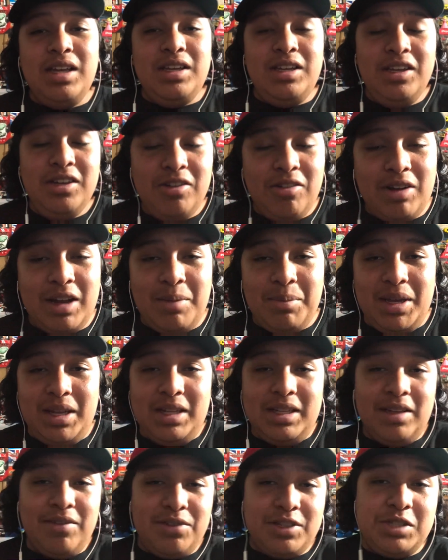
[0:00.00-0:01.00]
you know what I mean,
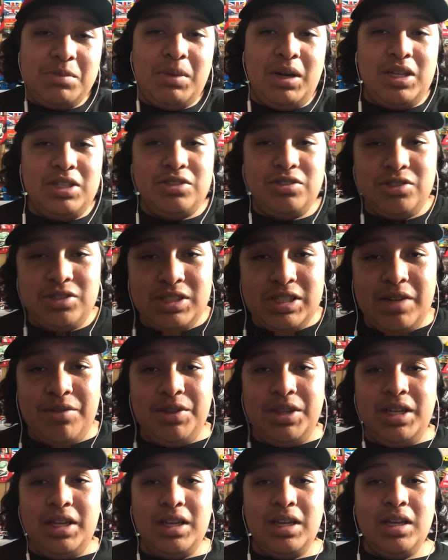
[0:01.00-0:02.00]
different sponsors and
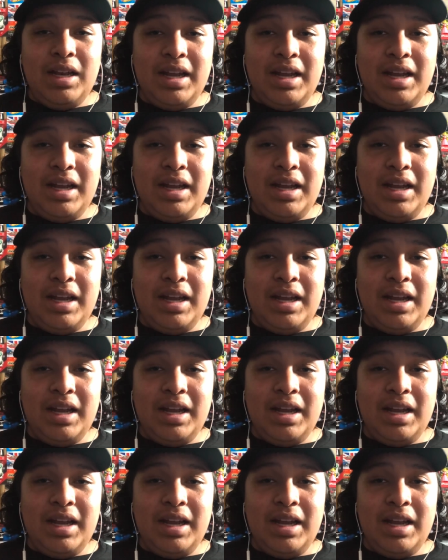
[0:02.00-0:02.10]
everything.